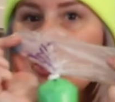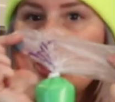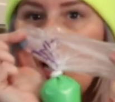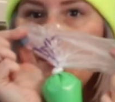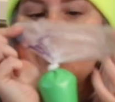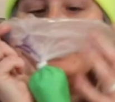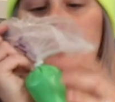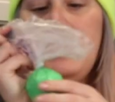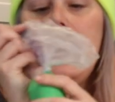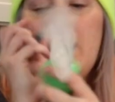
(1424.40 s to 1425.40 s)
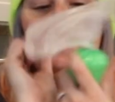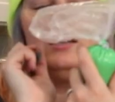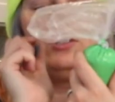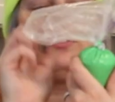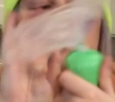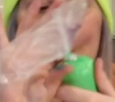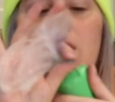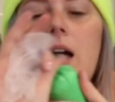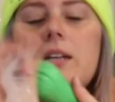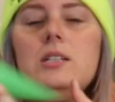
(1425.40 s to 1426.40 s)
top of the bag is through the knot,